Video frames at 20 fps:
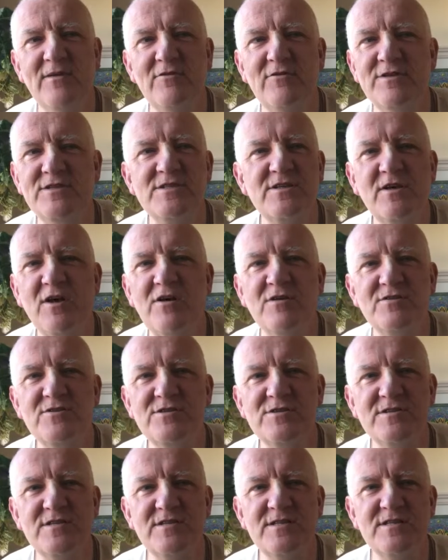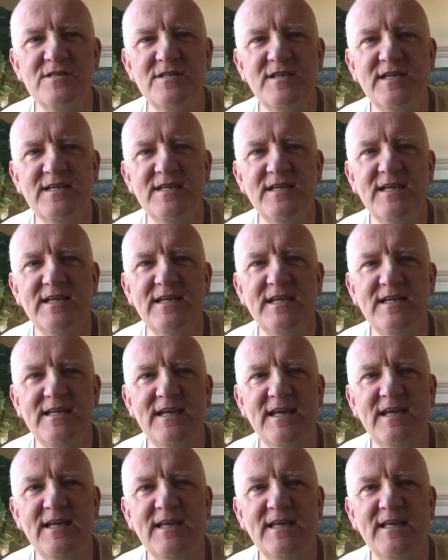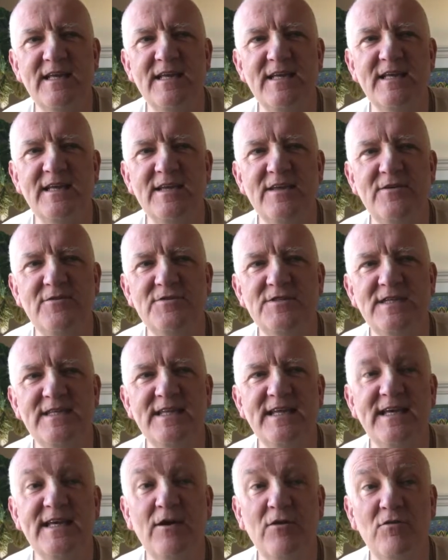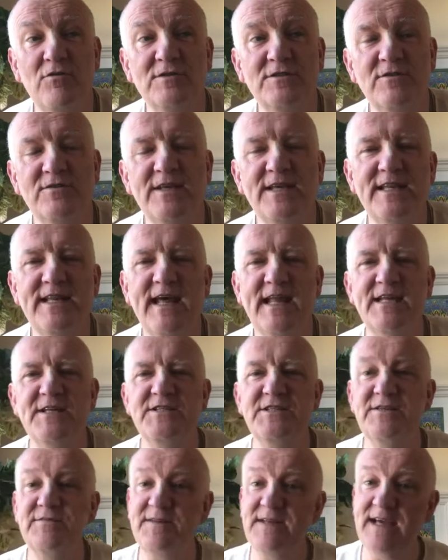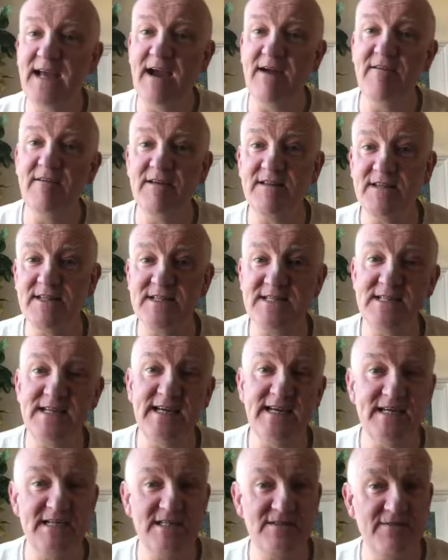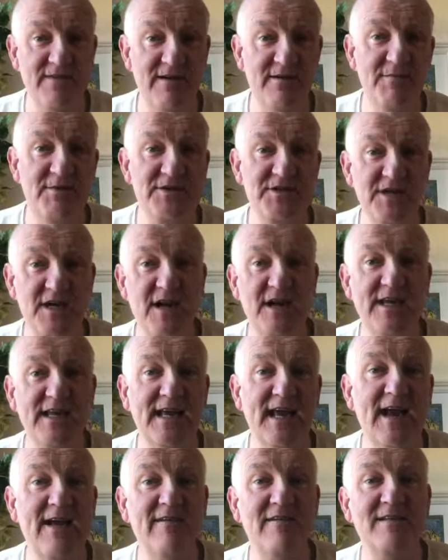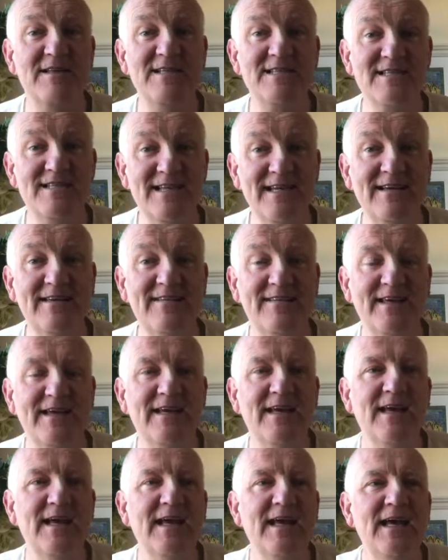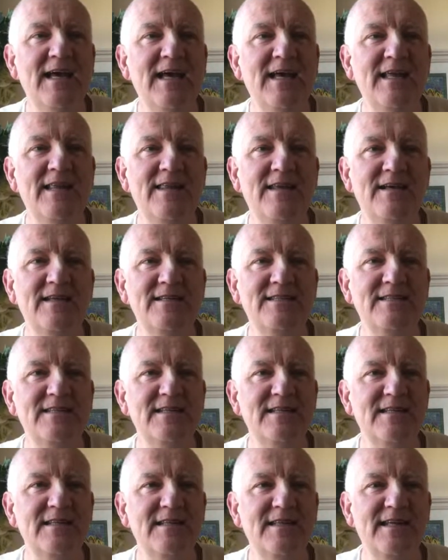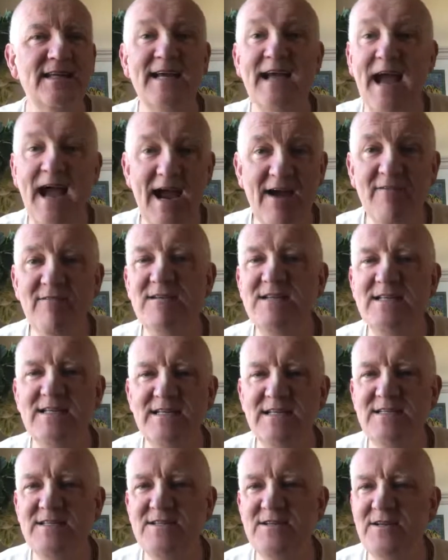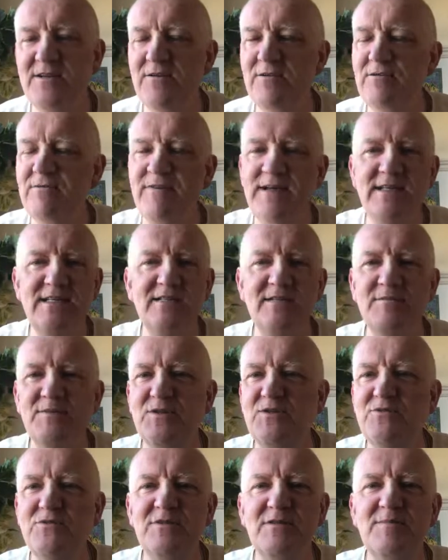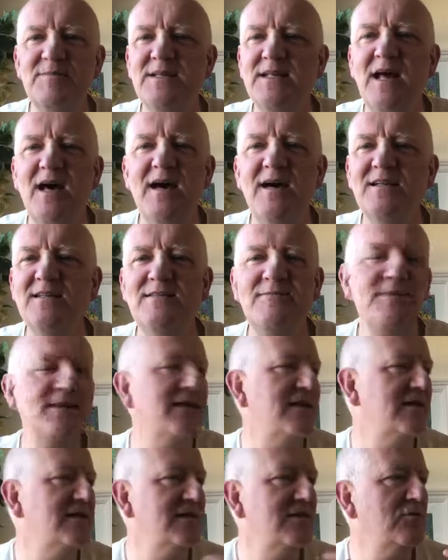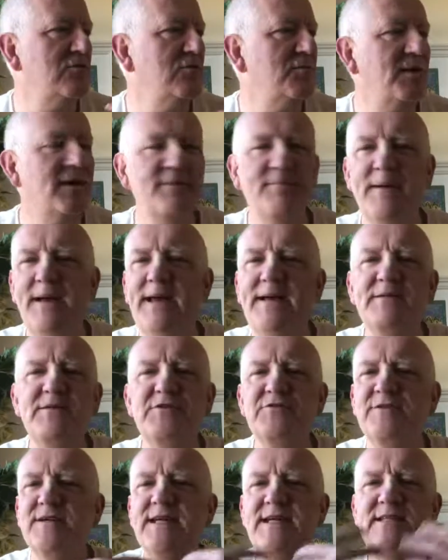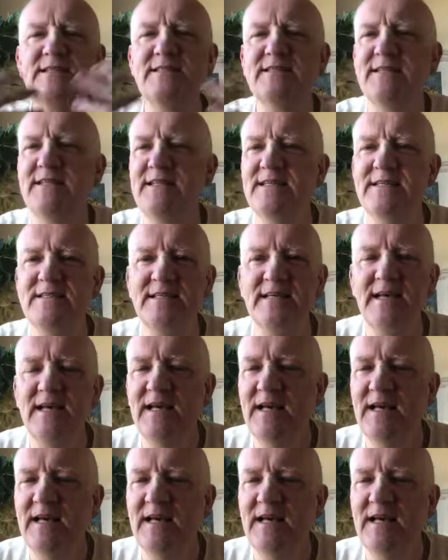Krishna consciousness, using also the analogy of the carrot and the stick, it's very much a kind of carrot and stick thing, that the carrot is, Advaitam Achyutam Anadim Ananda Rupam, entering into these,